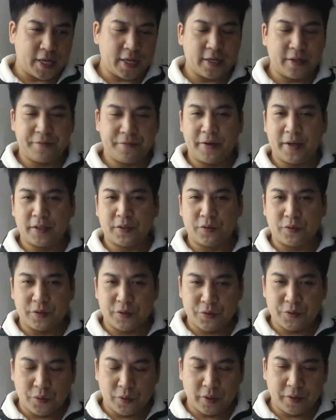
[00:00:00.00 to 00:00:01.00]
effects or
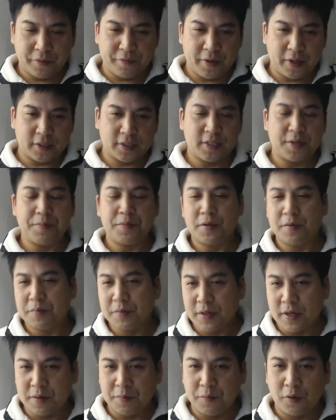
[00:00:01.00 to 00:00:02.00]
strong effects,
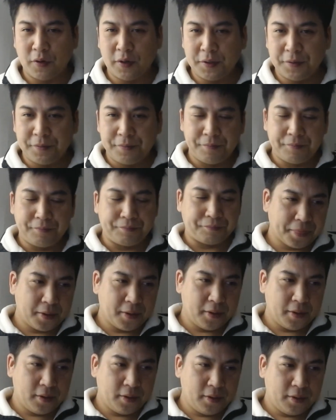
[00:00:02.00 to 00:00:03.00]
symptoms anymore.
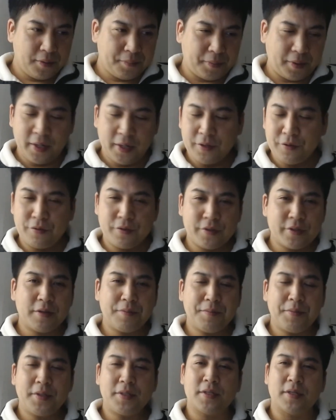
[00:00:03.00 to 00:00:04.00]
But I do
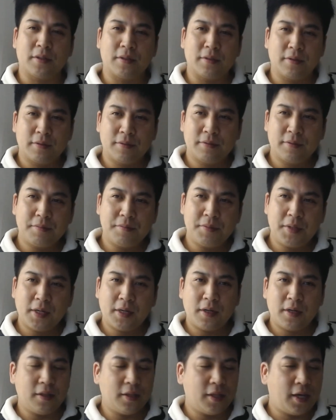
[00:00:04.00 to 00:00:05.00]
still miss it. Not
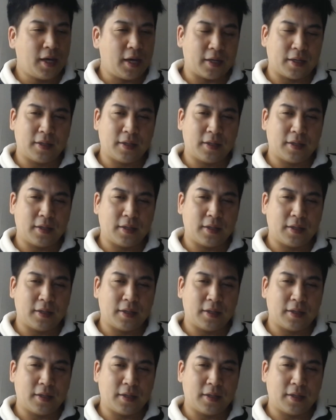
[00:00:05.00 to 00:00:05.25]
gonna lie.